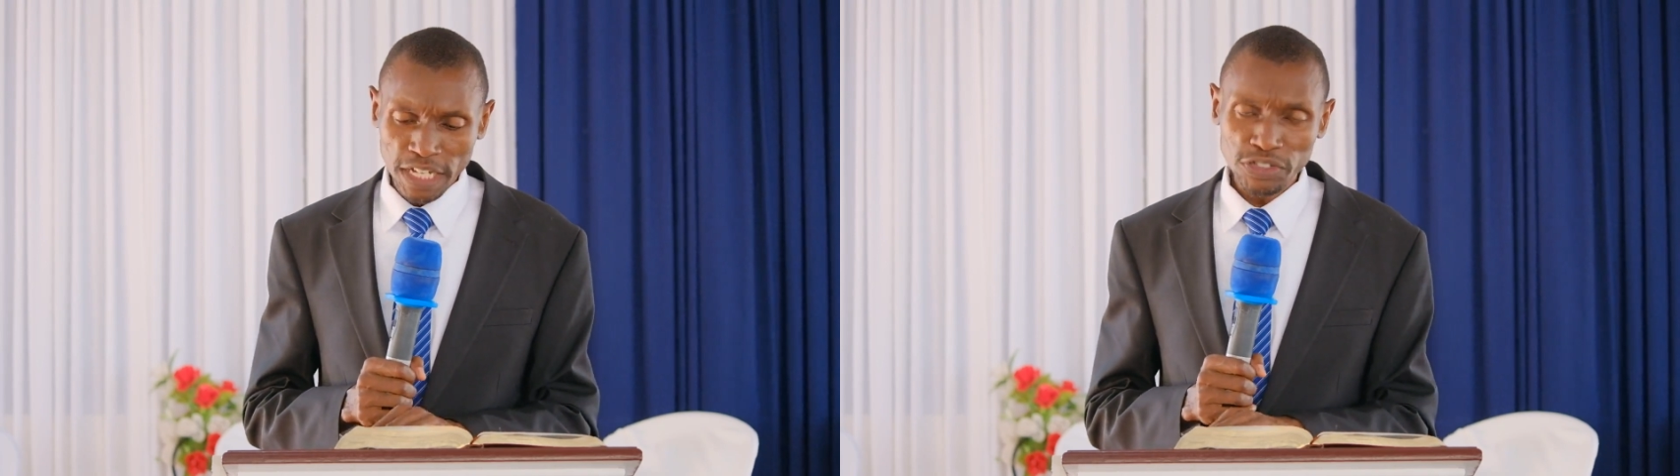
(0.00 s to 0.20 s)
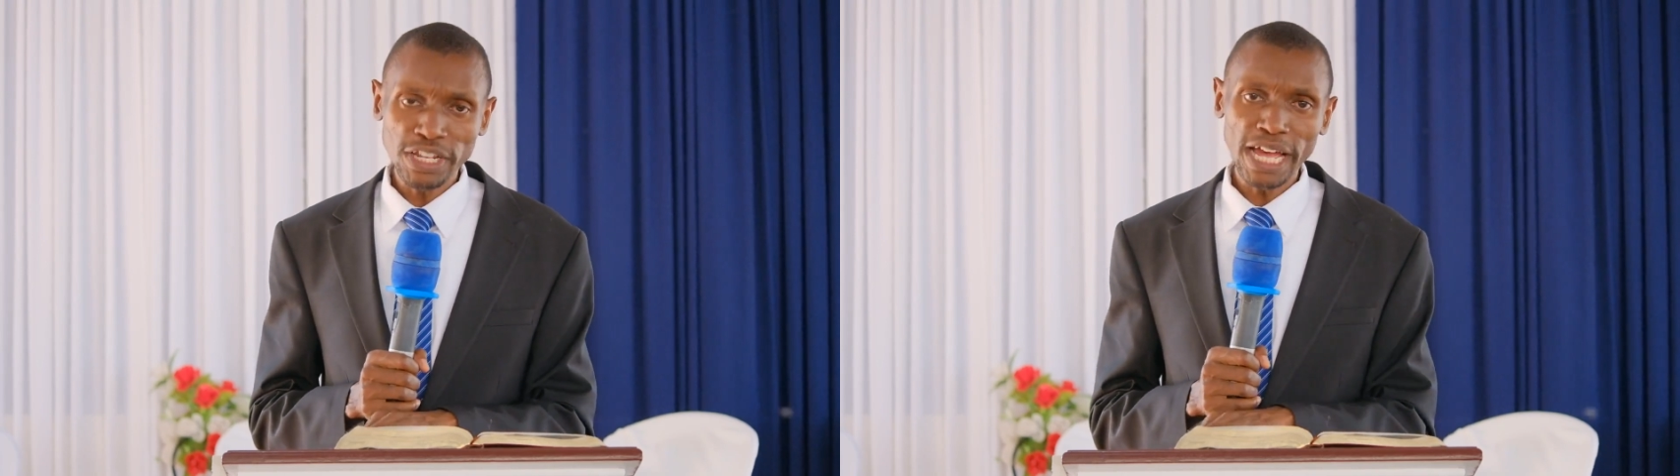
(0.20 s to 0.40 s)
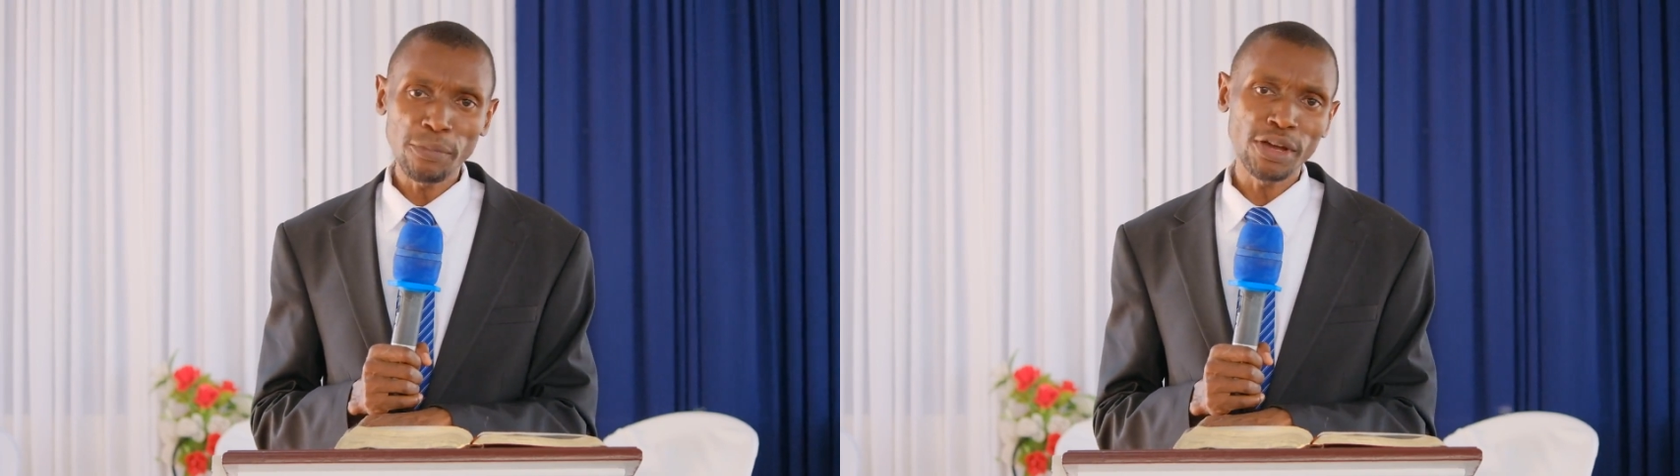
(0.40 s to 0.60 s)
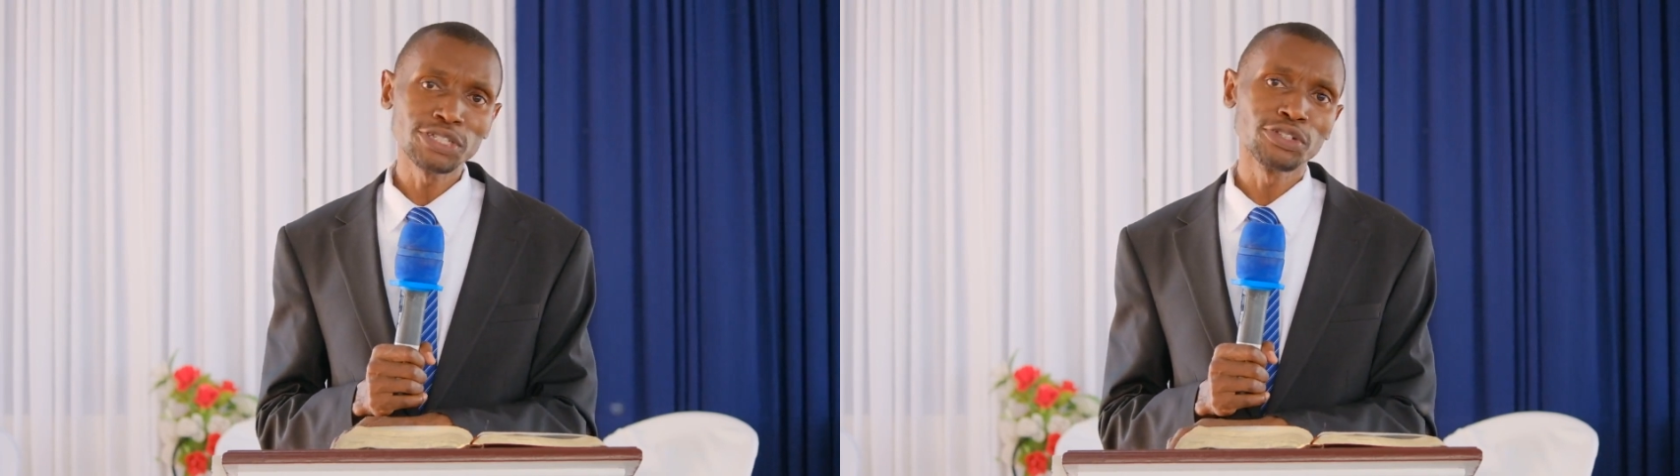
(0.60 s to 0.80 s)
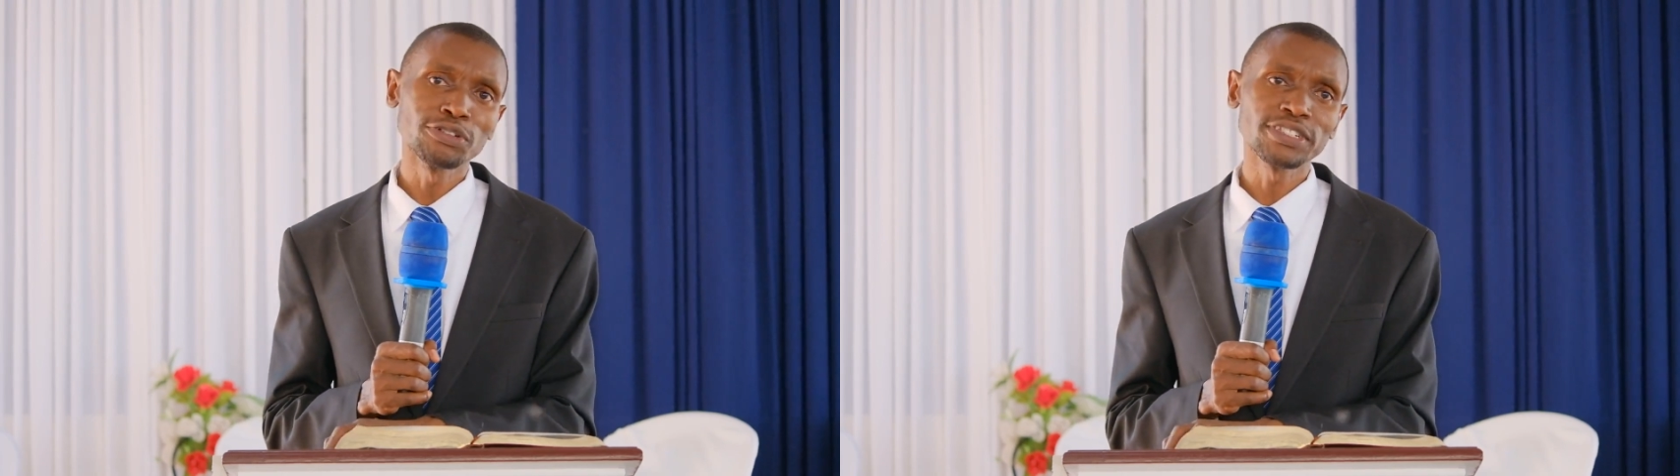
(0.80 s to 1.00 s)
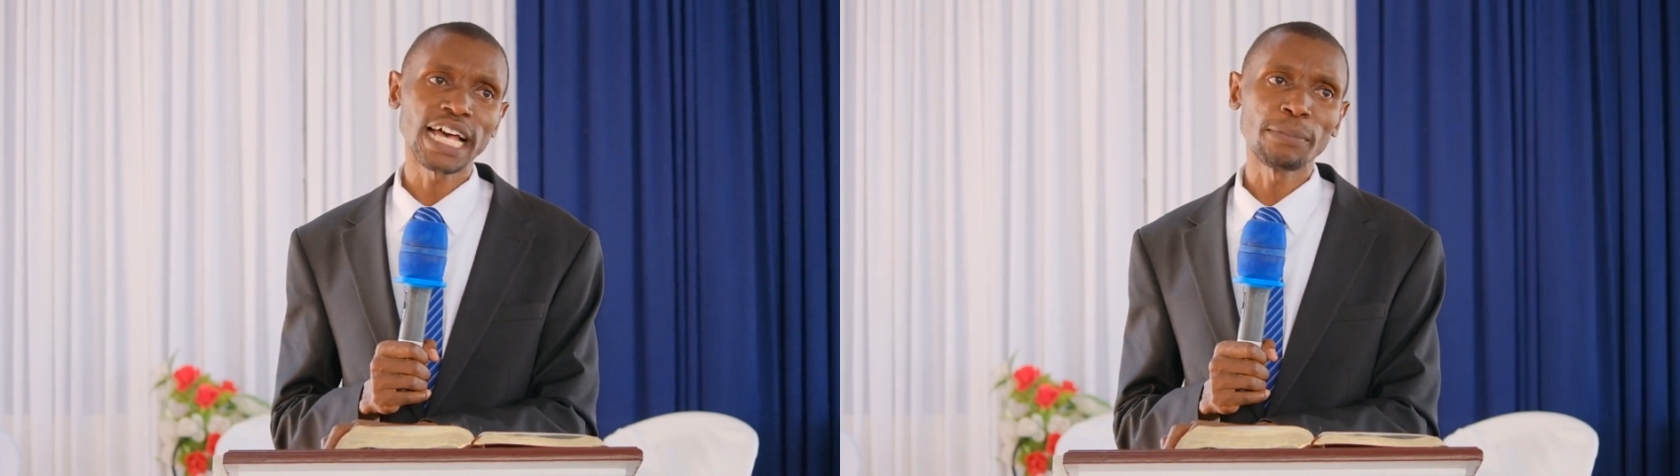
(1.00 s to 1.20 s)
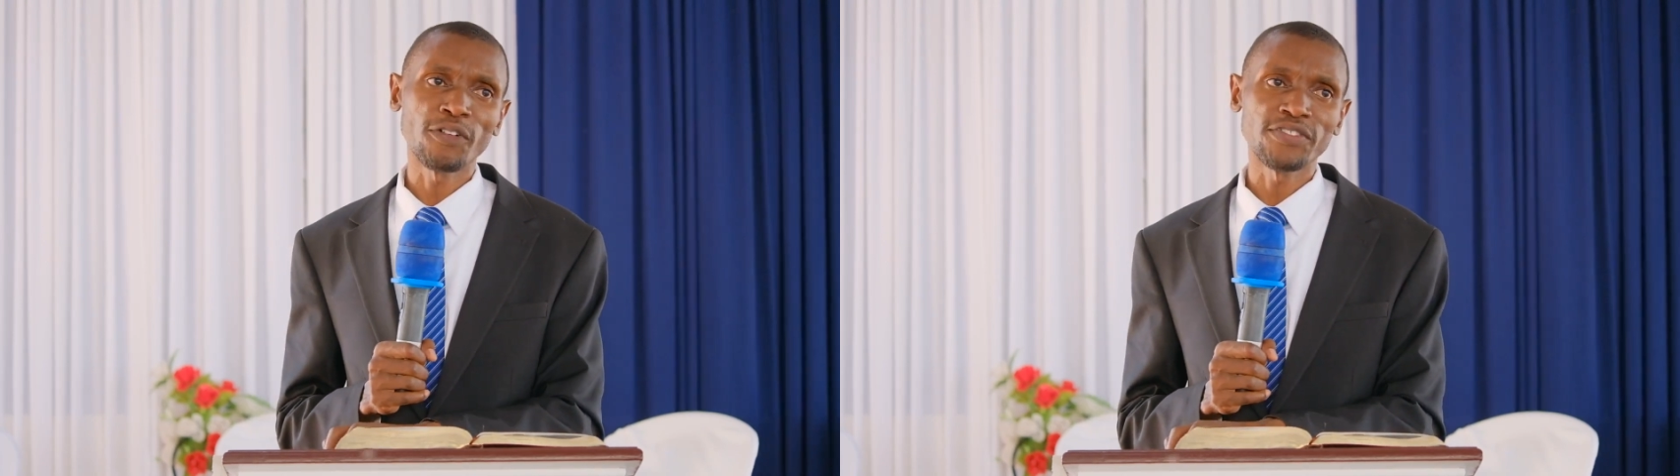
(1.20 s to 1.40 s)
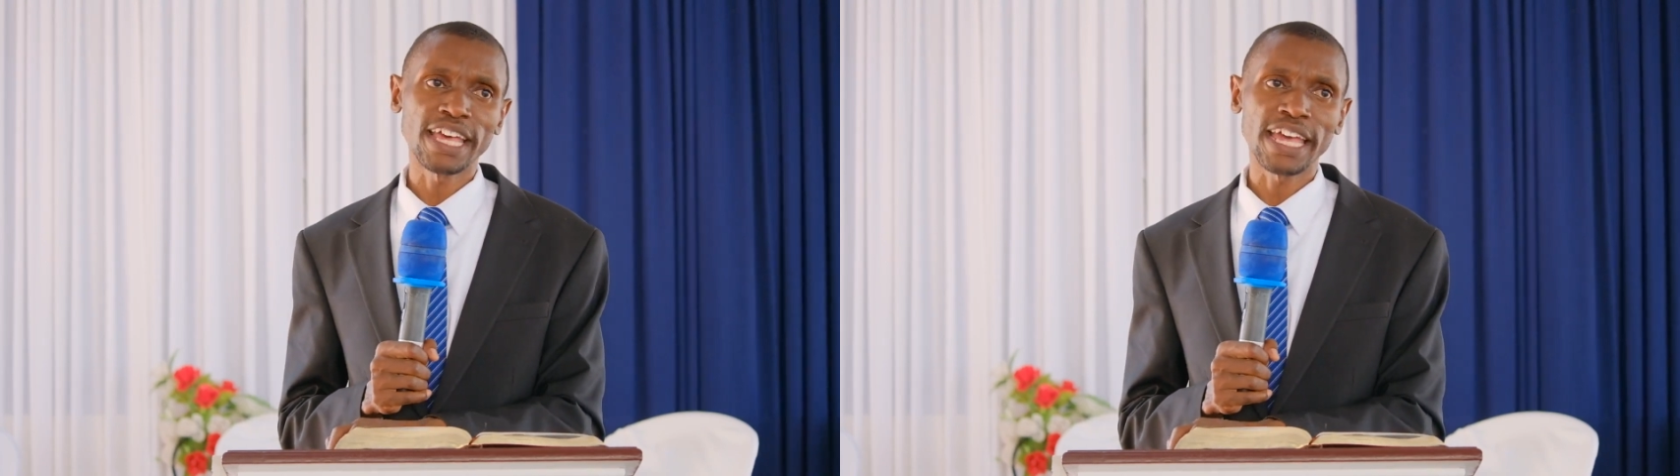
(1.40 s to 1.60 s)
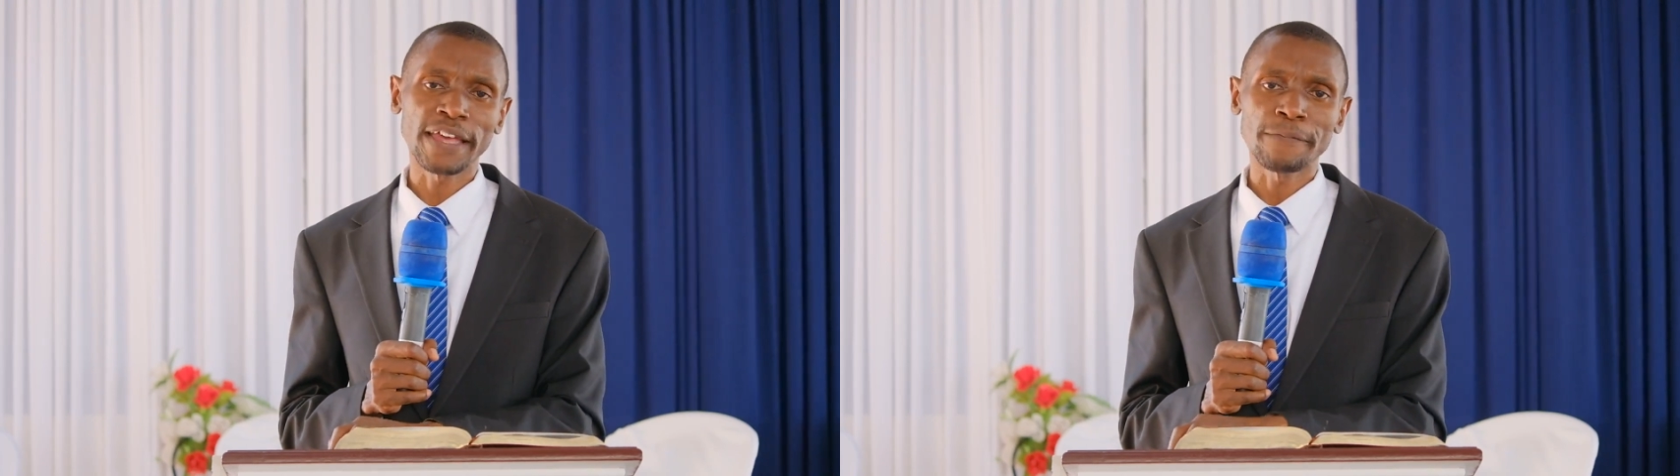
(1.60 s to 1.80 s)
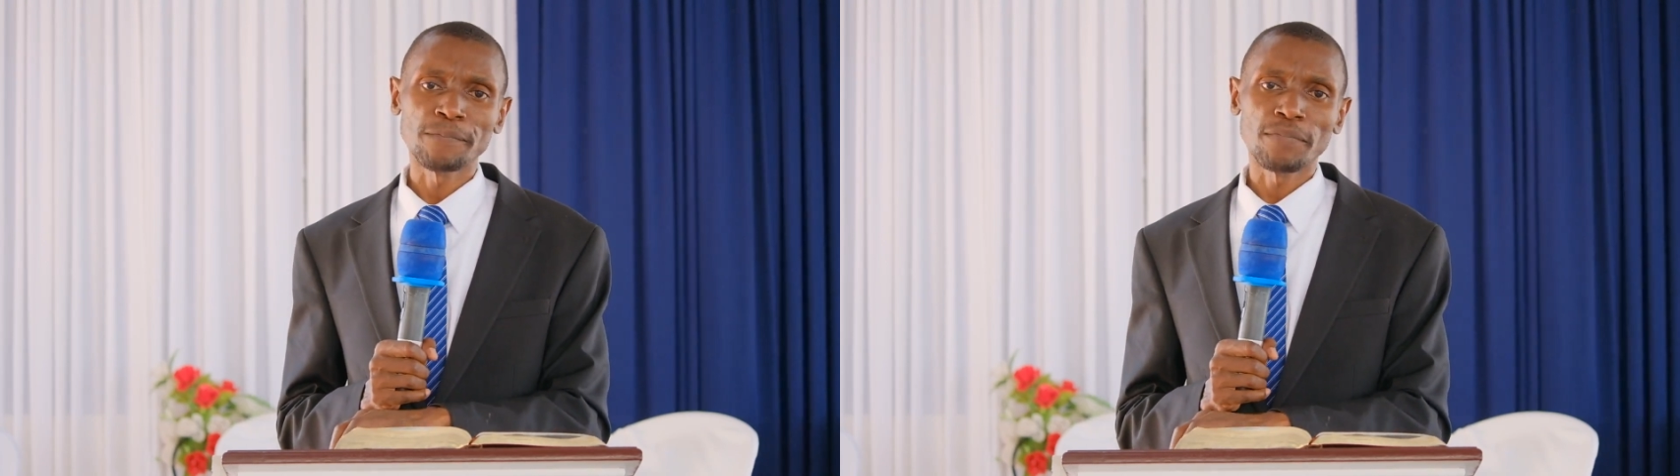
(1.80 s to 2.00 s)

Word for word: Today I'm going to use some of the